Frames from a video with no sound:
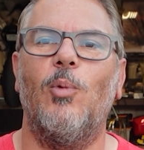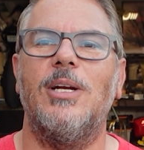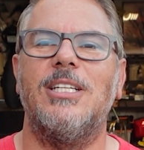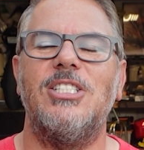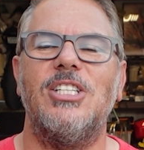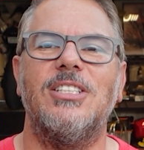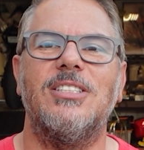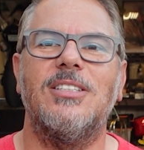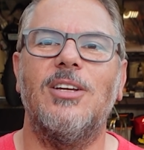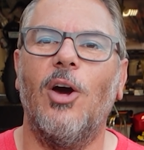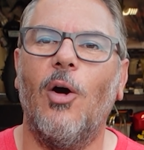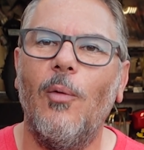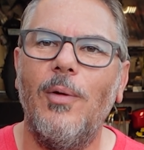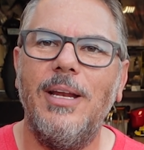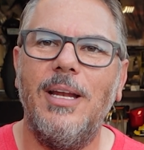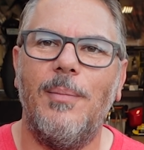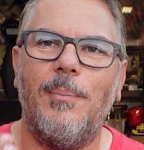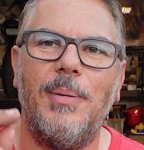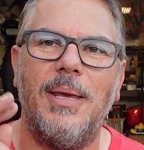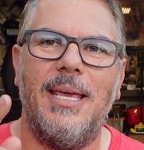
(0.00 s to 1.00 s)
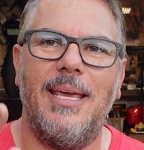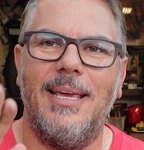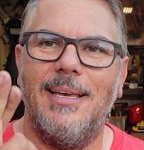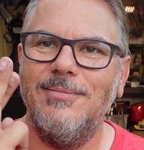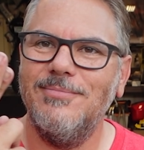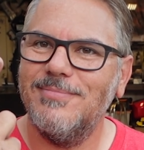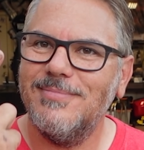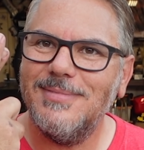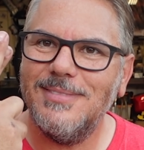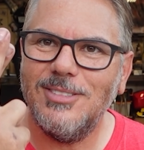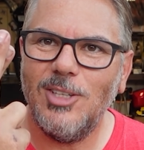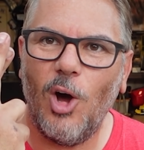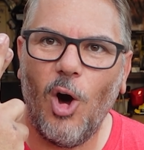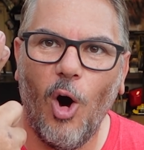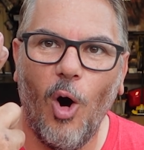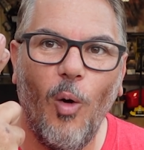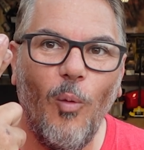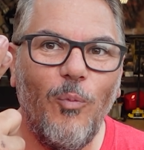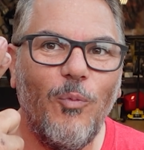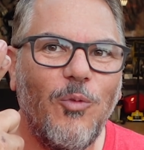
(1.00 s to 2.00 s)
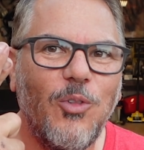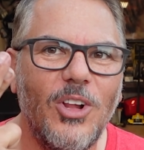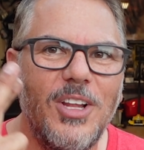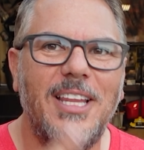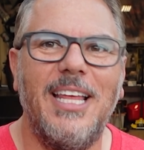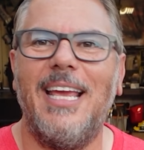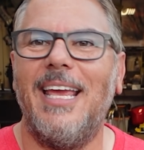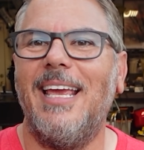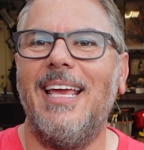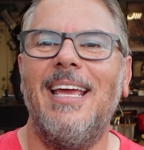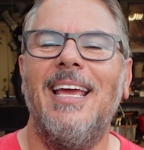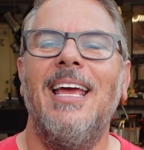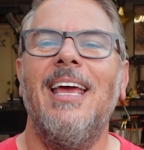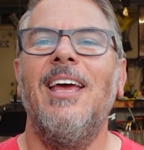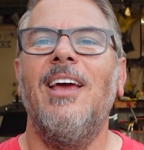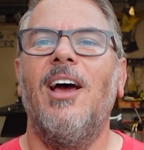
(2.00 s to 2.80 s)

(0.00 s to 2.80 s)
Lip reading: which is going to be, hopefully,